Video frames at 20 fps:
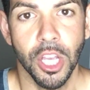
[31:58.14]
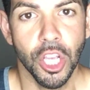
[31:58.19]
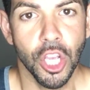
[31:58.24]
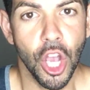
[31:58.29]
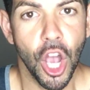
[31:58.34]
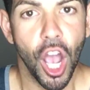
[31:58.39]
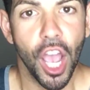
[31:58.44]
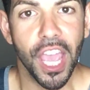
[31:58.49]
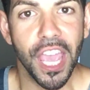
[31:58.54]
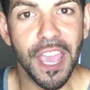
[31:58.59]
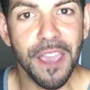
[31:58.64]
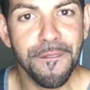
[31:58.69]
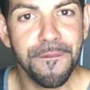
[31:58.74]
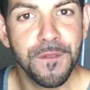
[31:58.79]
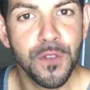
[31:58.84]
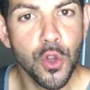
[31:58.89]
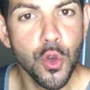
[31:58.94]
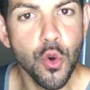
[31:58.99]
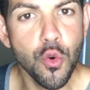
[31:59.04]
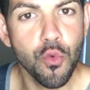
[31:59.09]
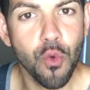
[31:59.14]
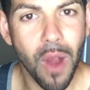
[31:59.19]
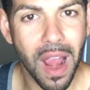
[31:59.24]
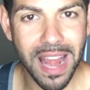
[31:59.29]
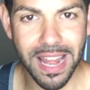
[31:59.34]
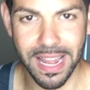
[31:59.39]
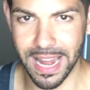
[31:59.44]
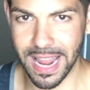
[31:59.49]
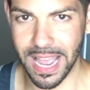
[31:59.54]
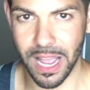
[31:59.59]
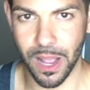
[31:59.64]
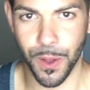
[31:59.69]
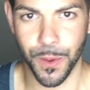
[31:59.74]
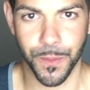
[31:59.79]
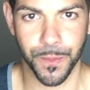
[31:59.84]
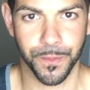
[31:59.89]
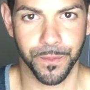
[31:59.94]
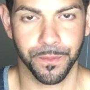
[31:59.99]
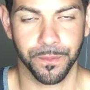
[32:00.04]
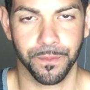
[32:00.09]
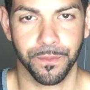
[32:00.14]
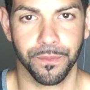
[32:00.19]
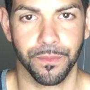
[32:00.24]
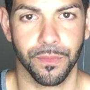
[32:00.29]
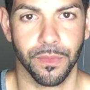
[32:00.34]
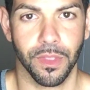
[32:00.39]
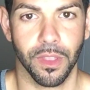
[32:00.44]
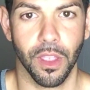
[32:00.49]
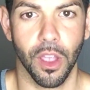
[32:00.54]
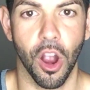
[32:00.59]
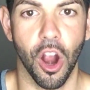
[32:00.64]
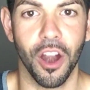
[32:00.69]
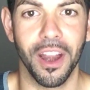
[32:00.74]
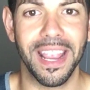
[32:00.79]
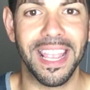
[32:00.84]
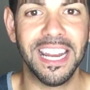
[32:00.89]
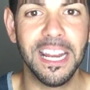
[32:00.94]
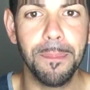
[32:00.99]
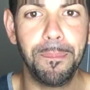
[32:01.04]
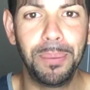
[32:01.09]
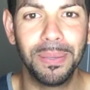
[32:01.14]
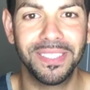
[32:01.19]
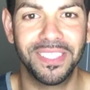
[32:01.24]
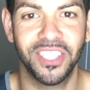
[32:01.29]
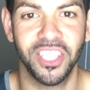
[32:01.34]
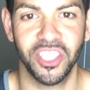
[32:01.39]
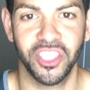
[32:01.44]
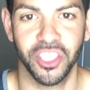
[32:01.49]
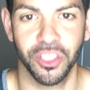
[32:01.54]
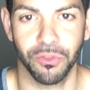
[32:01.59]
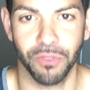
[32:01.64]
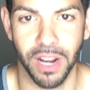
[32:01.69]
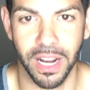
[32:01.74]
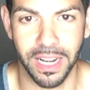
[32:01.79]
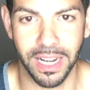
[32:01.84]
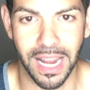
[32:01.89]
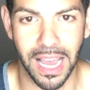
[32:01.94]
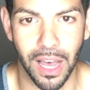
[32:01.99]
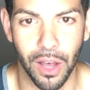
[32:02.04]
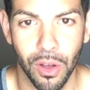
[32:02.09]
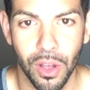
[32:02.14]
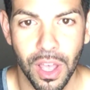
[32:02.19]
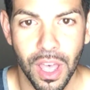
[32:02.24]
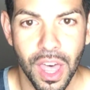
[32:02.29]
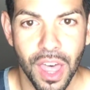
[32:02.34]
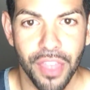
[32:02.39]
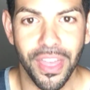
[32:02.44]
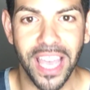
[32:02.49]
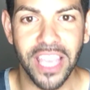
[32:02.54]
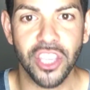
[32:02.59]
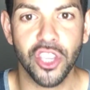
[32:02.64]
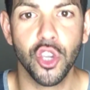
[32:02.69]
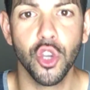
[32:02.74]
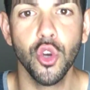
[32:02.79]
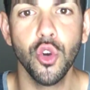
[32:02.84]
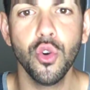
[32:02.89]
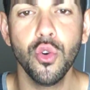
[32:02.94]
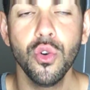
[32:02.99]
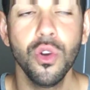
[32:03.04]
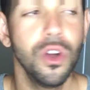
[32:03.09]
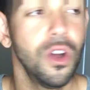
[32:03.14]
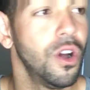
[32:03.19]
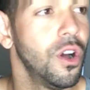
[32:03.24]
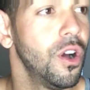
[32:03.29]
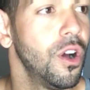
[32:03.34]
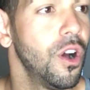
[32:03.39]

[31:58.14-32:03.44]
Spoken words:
If you right now are in a position right now that you are